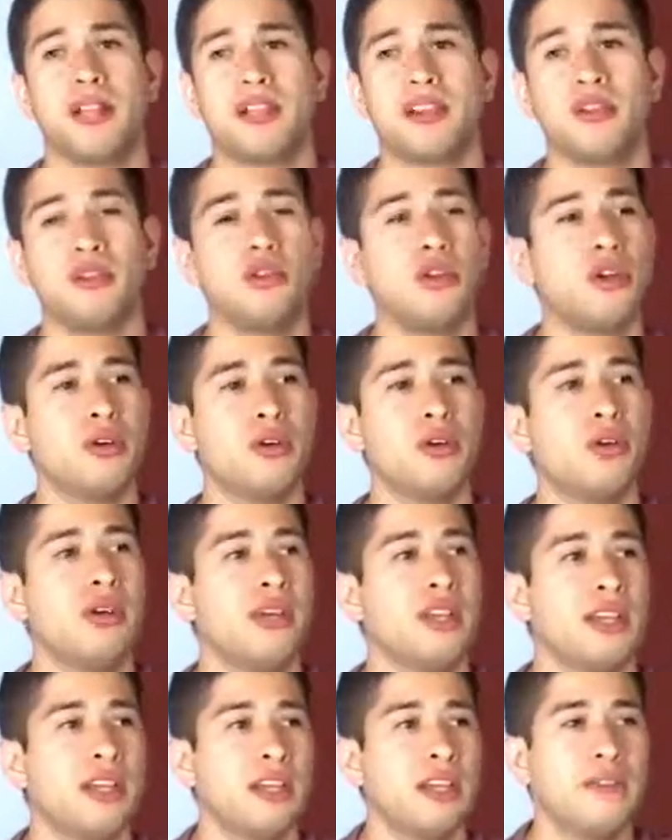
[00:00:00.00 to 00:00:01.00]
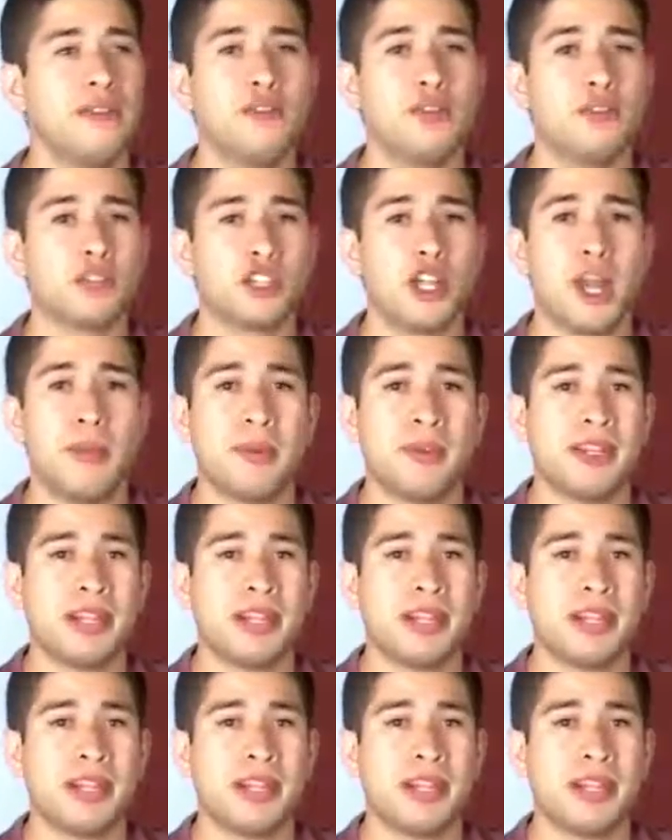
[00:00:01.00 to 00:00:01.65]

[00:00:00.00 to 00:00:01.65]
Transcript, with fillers: Like you go and if you shop